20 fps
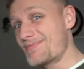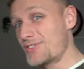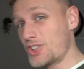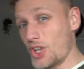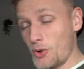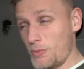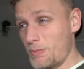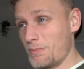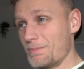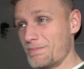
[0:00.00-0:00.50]

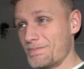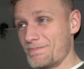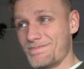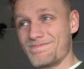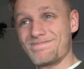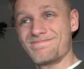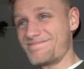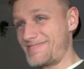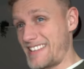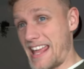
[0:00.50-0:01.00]
2.
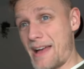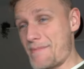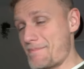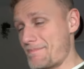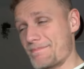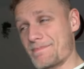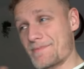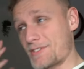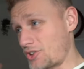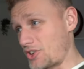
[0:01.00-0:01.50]
Yeah,
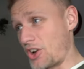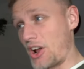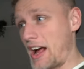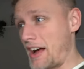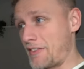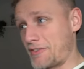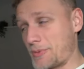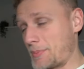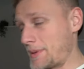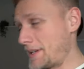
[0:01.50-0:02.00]
it's gonna
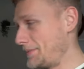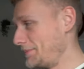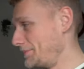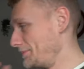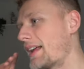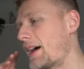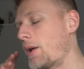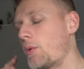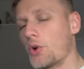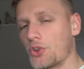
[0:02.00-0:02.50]
have to be.
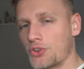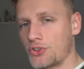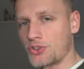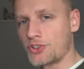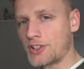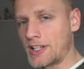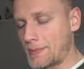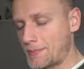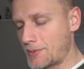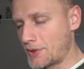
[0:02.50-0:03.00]
I wasn't
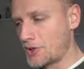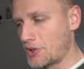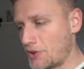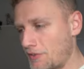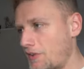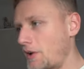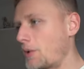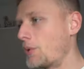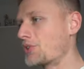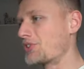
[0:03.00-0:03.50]
sleeping
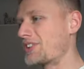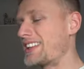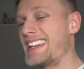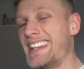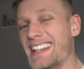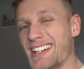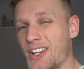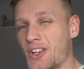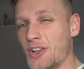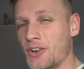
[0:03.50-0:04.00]
enough, I wasn't
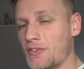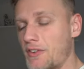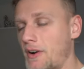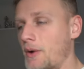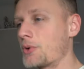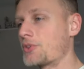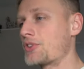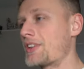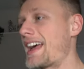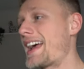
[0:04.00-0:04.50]
eating enough, I
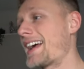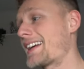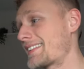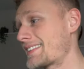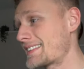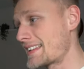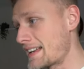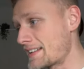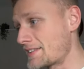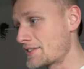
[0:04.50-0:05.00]
wasn't
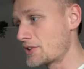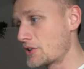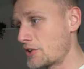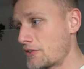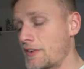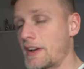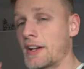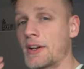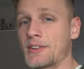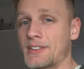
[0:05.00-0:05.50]
exercising
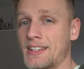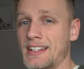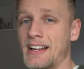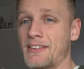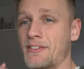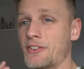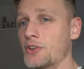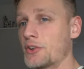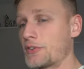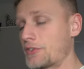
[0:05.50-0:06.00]
enough, and I didn't
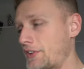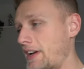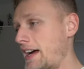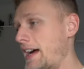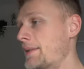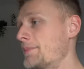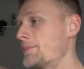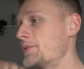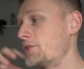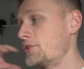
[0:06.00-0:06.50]
have enough
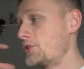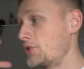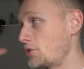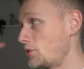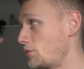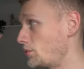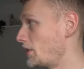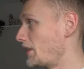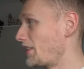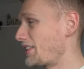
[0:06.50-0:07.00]
time to
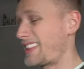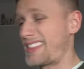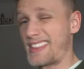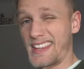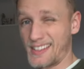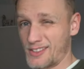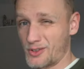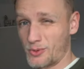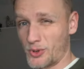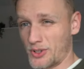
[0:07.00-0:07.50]
do the
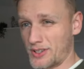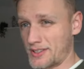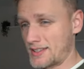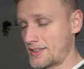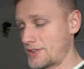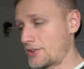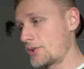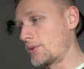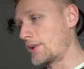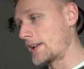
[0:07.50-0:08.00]
things I wanted to
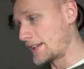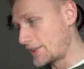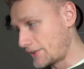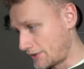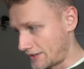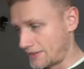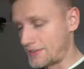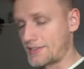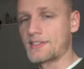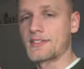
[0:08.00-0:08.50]
do, like
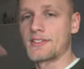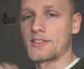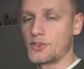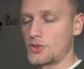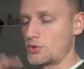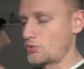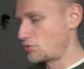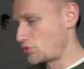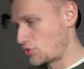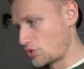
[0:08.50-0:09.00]
this
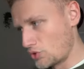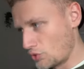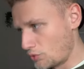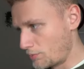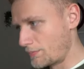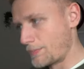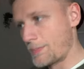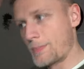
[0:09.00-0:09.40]
YouTube